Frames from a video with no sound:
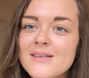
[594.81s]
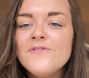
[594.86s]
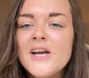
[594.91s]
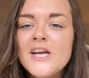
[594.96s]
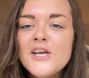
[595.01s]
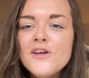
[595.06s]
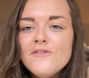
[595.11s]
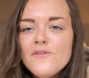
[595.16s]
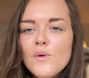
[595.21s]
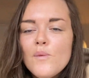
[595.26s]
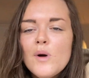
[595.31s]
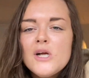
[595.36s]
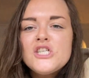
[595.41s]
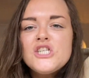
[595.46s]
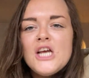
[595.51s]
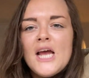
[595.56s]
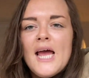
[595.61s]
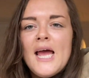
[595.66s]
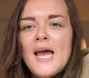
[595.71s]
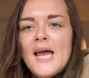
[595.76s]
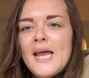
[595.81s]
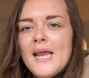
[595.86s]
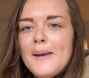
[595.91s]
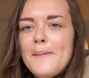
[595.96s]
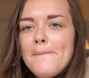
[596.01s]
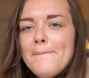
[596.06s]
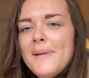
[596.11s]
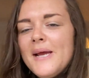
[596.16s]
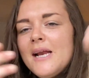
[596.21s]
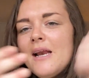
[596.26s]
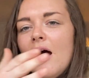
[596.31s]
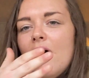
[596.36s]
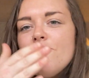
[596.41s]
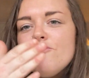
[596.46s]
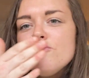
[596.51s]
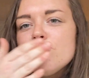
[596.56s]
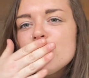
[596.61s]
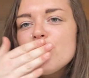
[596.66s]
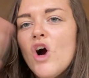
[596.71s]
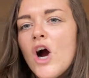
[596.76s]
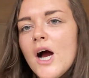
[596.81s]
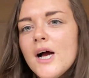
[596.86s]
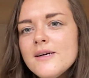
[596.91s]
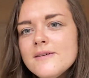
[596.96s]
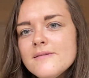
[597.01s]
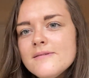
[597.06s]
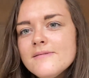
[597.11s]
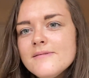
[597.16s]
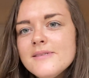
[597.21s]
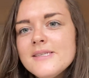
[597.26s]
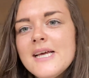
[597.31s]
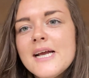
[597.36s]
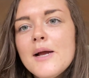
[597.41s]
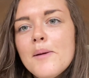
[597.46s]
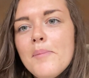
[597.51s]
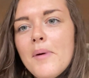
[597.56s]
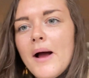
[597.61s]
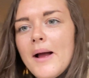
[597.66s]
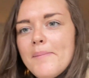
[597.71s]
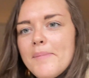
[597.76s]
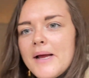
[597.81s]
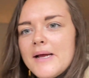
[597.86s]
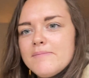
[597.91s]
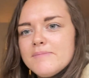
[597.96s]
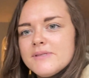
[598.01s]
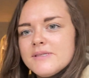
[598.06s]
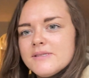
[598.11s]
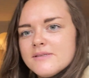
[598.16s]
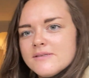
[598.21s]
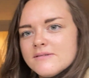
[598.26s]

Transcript: Thank you for watching. Big love. Say goodbye, babes.